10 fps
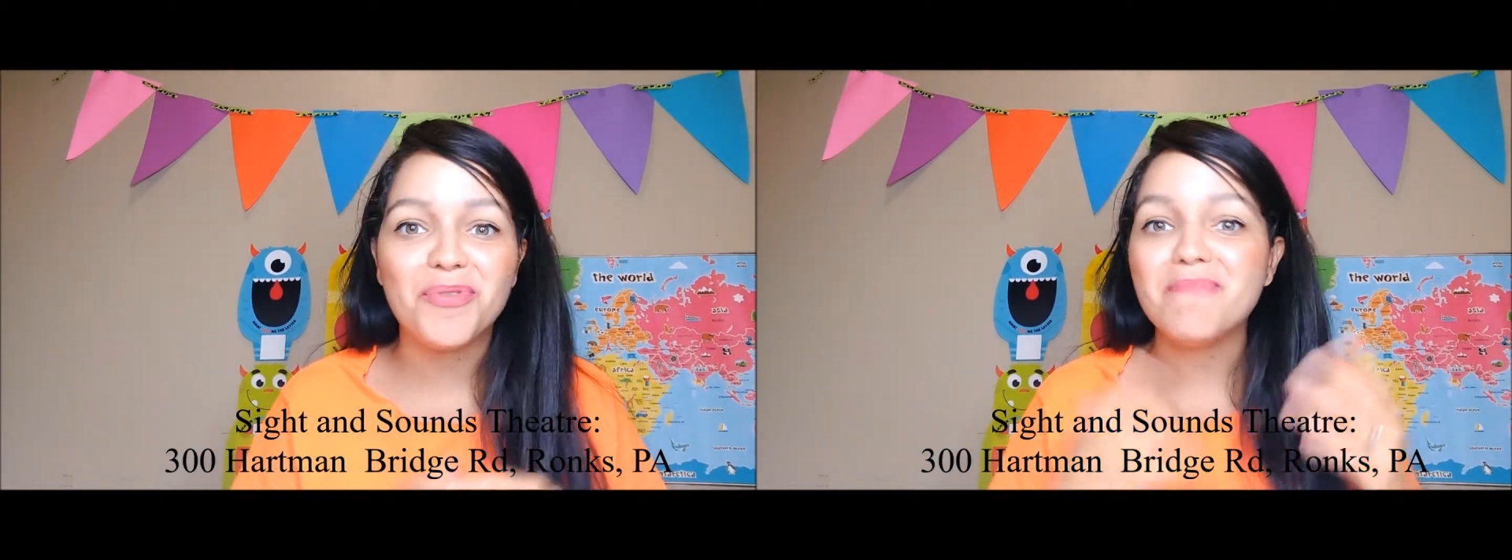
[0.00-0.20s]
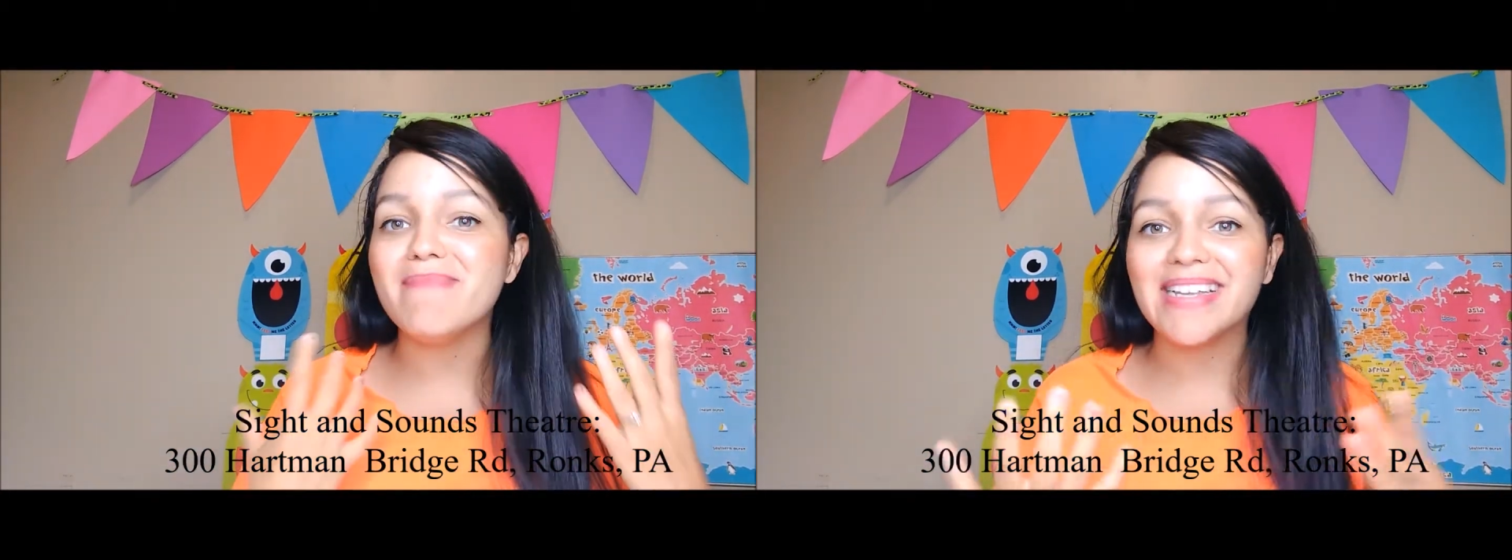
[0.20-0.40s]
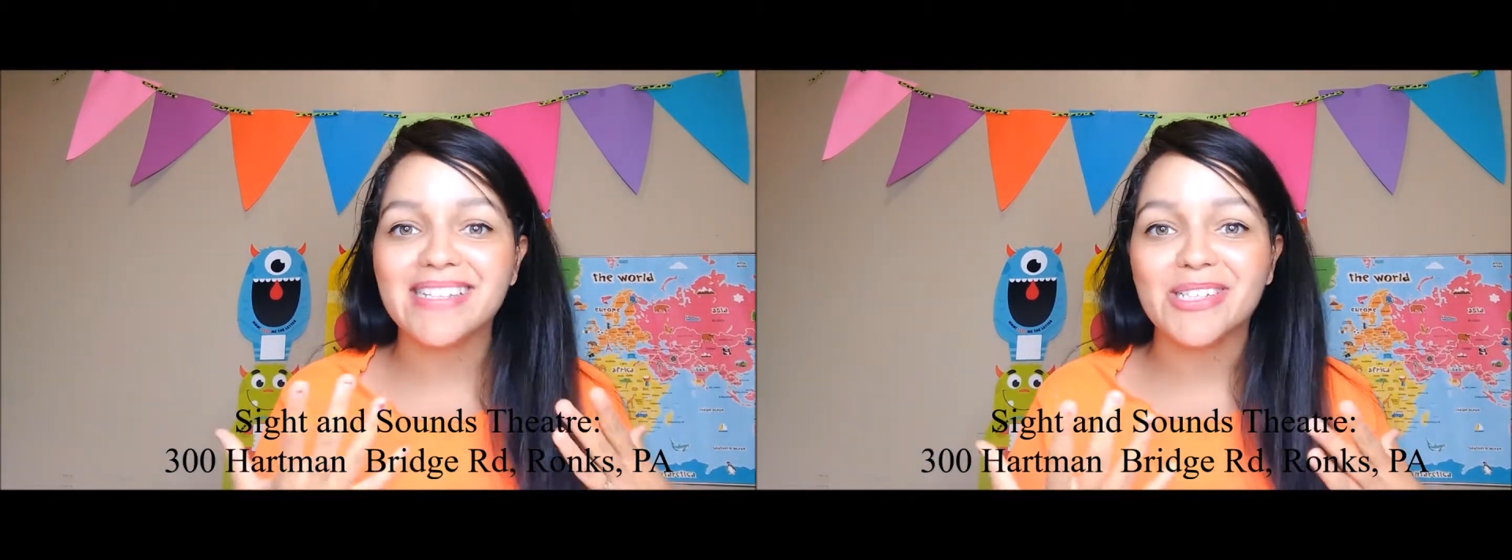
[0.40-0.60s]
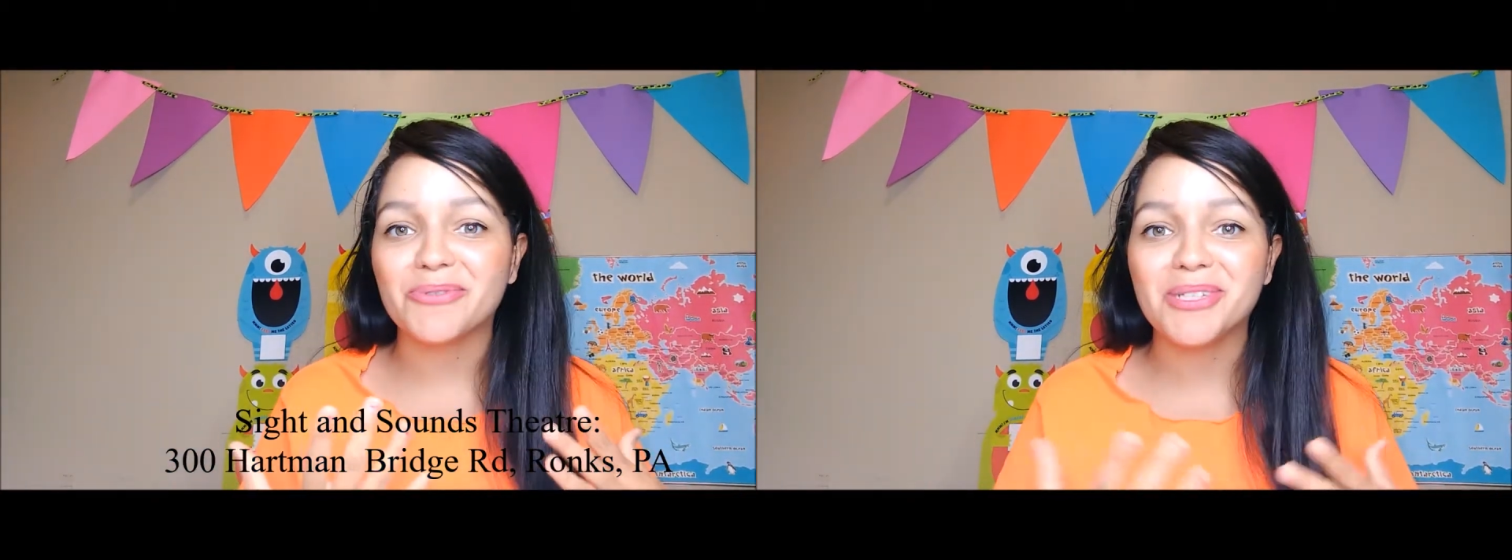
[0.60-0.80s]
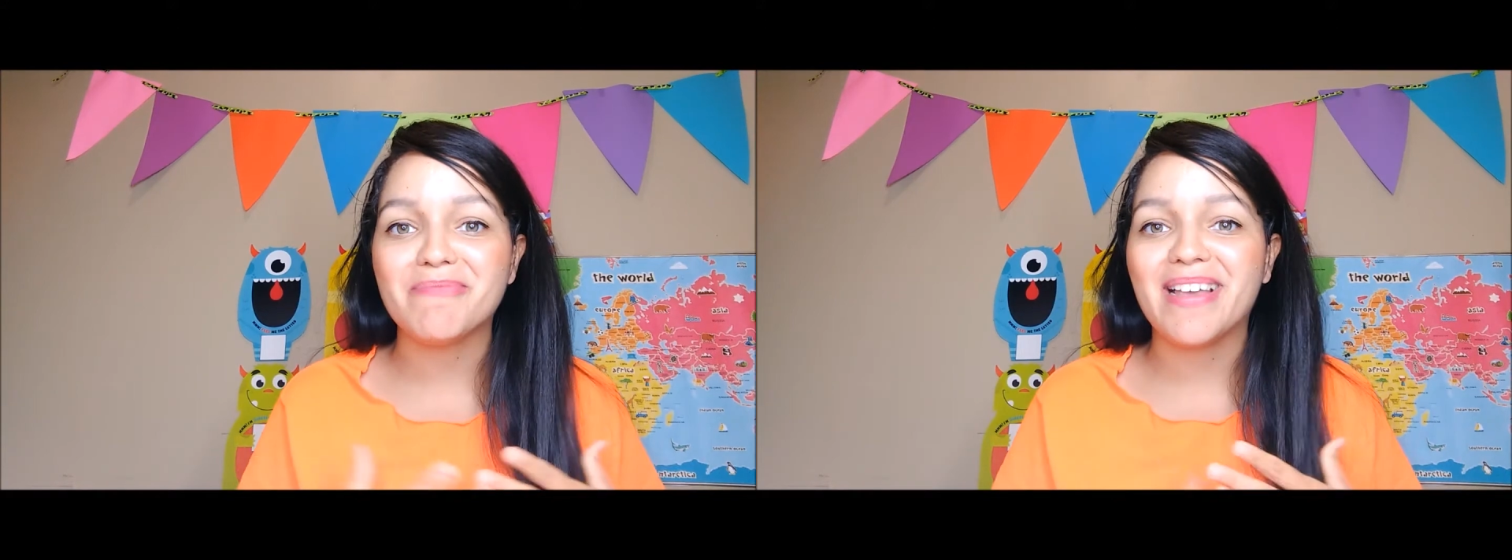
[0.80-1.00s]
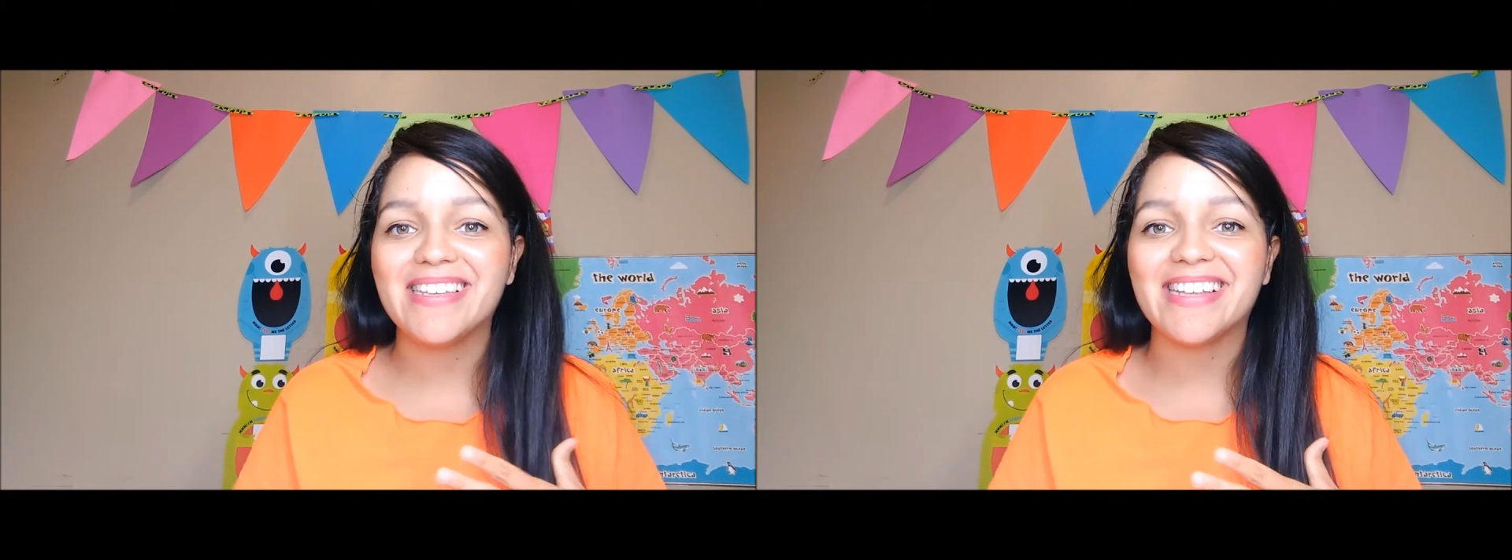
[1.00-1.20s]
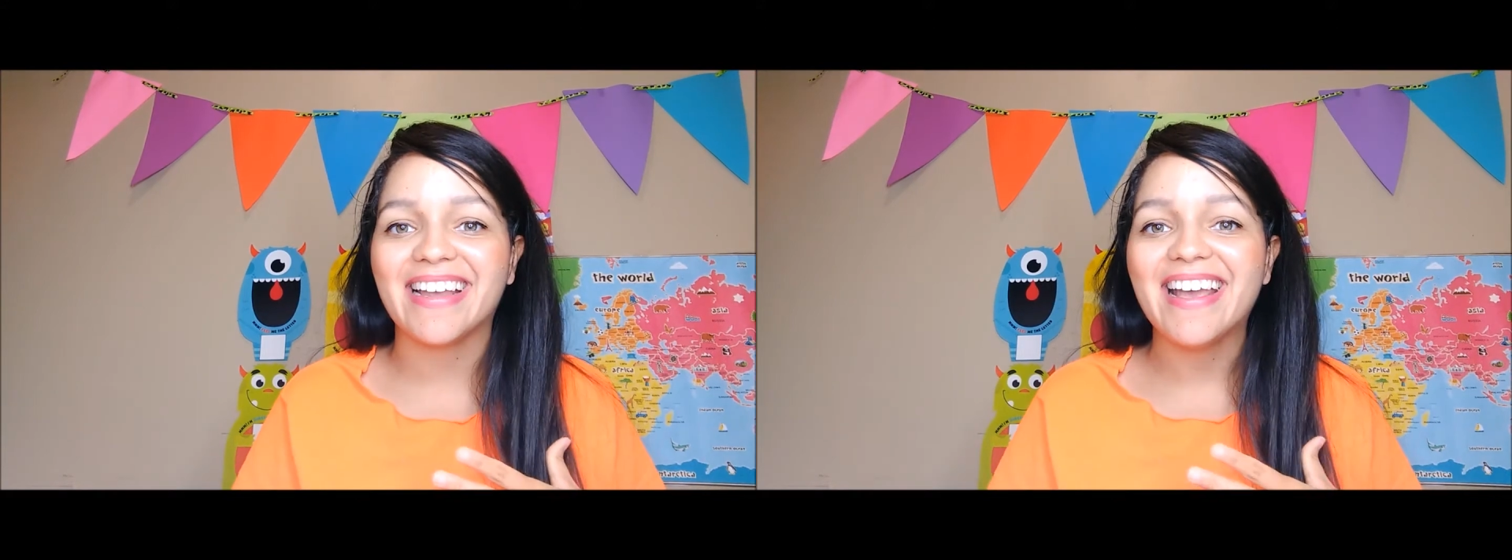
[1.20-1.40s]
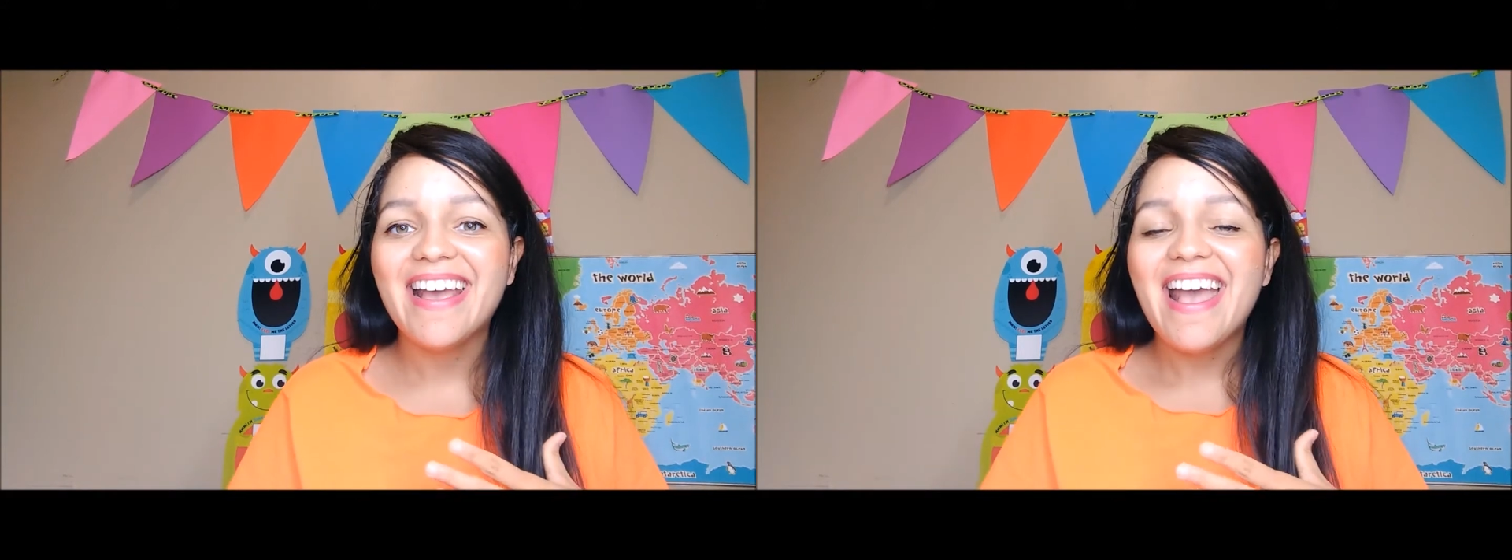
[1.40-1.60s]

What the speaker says: The message was amazing.